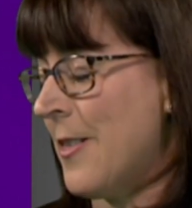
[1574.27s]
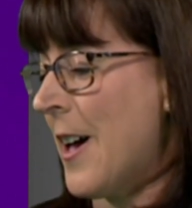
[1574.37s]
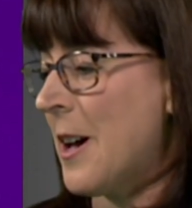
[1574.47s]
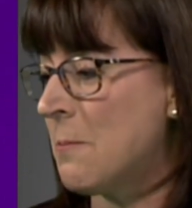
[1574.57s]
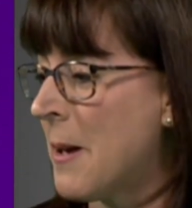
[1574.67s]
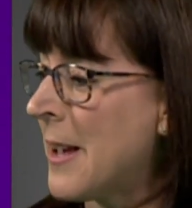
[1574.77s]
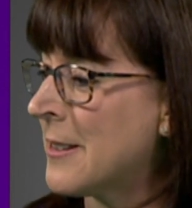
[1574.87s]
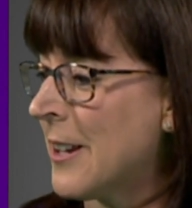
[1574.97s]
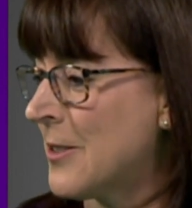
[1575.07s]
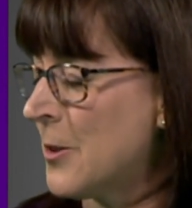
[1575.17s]
That
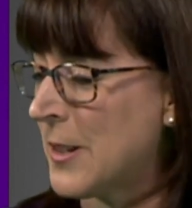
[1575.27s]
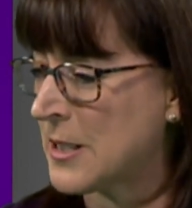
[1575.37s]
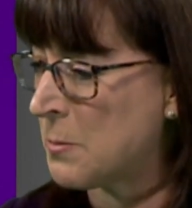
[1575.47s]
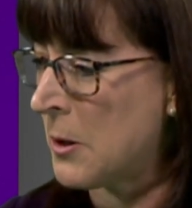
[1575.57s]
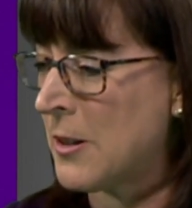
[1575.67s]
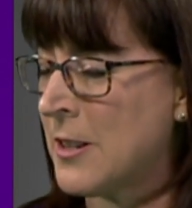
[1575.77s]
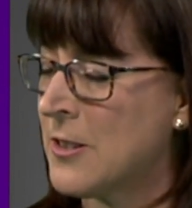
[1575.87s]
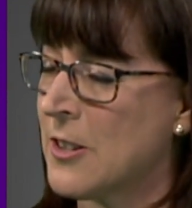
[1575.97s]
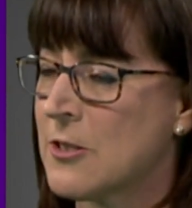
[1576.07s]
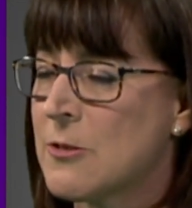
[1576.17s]
men get to
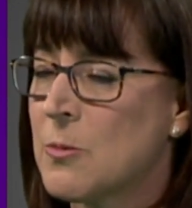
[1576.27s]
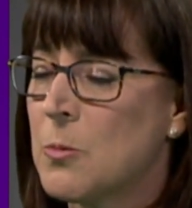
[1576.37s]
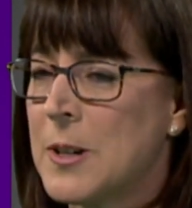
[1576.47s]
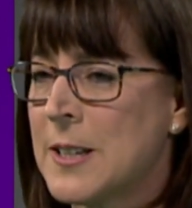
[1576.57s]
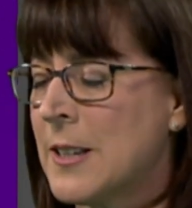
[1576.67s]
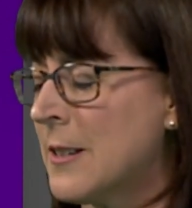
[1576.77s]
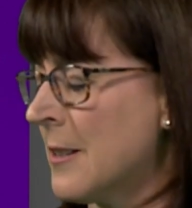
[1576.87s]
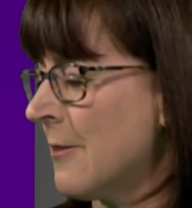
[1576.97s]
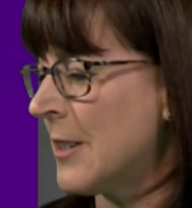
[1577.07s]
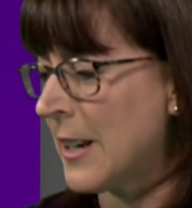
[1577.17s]
experience the
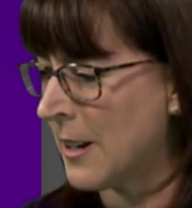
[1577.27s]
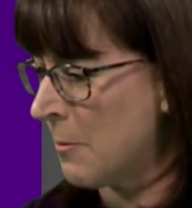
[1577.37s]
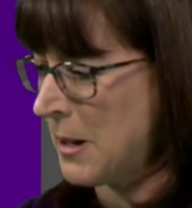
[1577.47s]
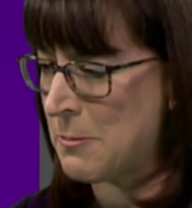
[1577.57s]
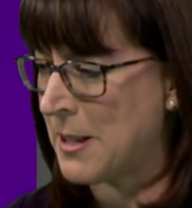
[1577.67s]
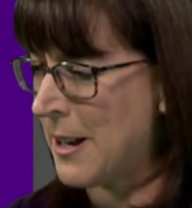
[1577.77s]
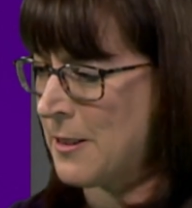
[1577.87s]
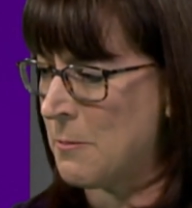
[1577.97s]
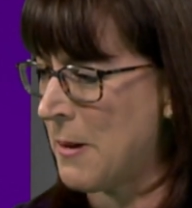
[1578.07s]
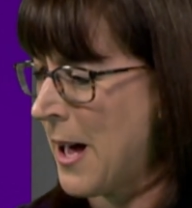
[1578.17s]
sweetness of taking a baby out
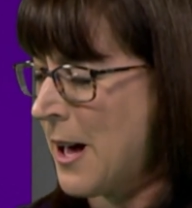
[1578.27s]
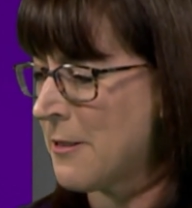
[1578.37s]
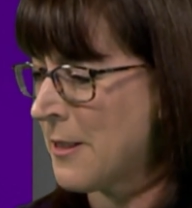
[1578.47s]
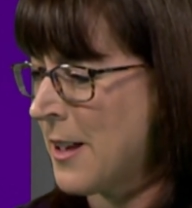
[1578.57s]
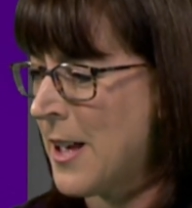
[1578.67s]
of the bath,